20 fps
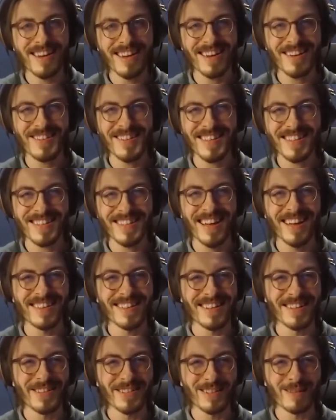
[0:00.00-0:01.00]
This is not
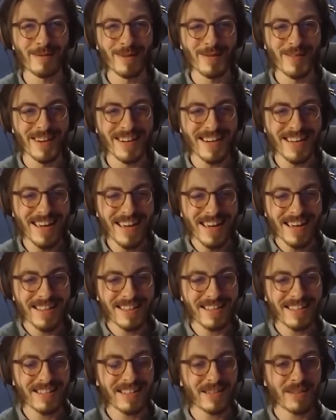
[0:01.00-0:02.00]
the instrument, right?
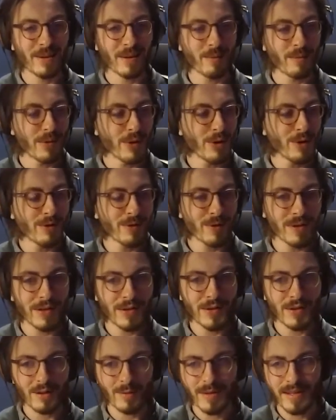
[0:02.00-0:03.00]
This is a beautiful
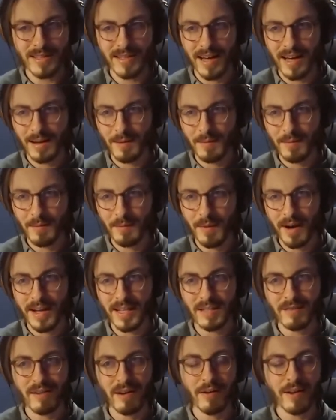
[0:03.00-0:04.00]
instrument that, by
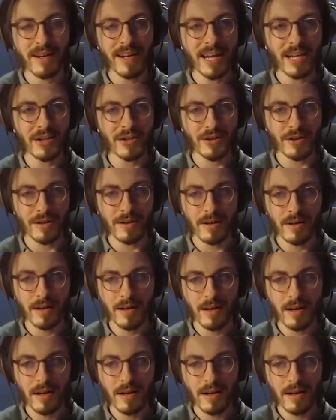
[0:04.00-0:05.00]
its very nature,
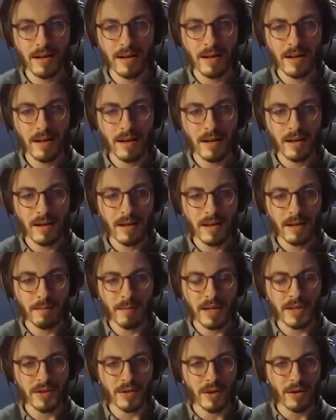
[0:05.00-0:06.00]

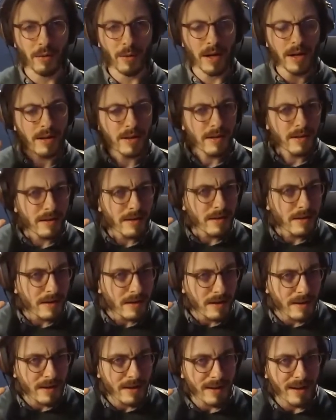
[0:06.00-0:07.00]
makes you go, what?
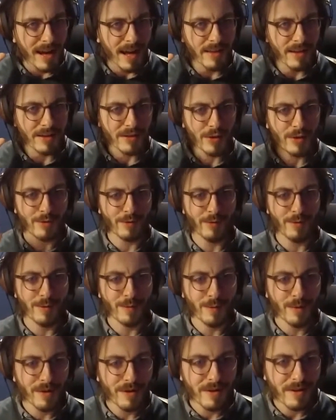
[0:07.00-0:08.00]
And then sort of
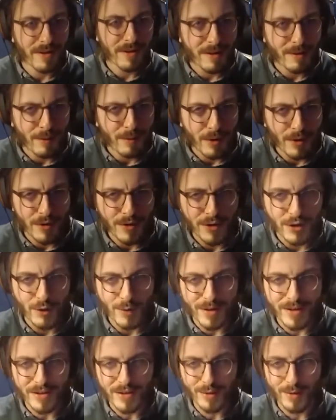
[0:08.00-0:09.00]
pulls you
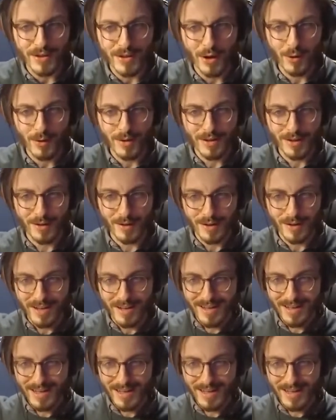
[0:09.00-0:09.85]
into its own little